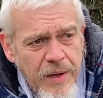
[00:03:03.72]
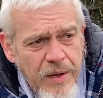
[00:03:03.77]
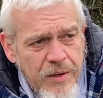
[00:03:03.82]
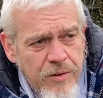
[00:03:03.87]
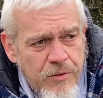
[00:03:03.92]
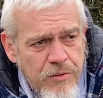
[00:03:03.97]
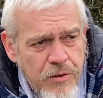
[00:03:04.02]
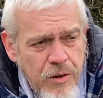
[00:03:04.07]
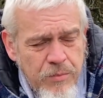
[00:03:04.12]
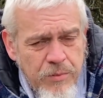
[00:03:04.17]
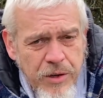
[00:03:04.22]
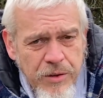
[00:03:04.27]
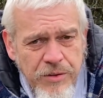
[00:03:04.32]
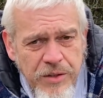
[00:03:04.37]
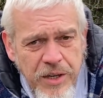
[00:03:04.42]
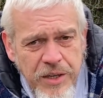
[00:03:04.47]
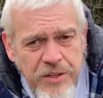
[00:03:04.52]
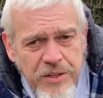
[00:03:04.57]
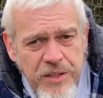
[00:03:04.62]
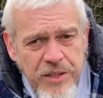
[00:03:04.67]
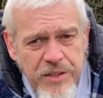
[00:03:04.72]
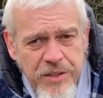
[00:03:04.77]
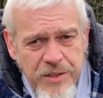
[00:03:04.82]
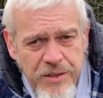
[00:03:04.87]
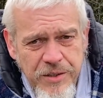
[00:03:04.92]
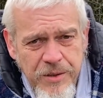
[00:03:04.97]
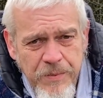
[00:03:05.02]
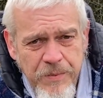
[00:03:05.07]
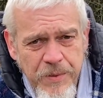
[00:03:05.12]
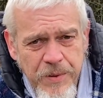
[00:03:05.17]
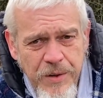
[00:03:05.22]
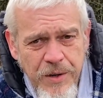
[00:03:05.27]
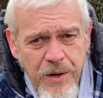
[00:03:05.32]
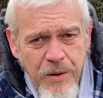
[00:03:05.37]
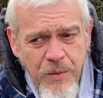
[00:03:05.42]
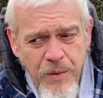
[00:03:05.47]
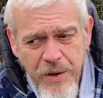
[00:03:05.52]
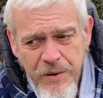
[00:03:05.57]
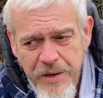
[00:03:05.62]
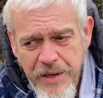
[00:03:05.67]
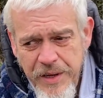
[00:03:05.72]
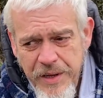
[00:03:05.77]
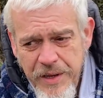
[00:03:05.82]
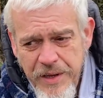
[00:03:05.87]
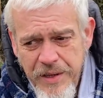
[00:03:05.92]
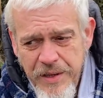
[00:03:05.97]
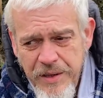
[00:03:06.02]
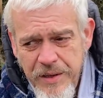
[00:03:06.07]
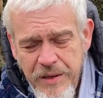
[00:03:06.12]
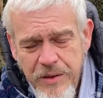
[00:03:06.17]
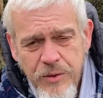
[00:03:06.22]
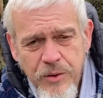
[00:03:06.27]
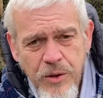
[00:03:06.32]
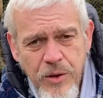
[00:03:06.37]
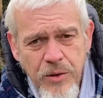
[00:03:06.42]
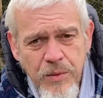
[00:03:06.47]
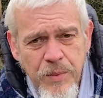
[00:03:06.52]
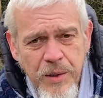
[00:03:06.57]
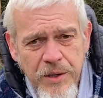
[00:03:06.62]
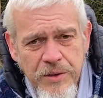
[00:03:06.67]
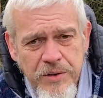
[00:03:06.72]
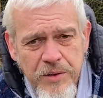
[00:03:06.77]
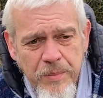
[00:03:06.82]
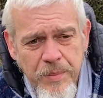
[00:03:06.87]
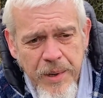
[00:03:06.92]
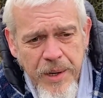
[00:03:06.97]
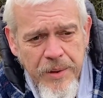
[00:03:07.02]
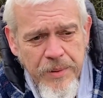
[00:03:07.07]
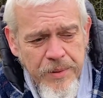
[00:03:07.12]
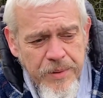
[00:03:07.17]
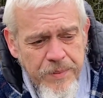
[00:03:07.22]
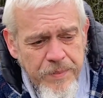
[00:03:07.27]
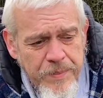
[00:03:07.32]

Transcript: Crop rotation isn't something that I worry too much about,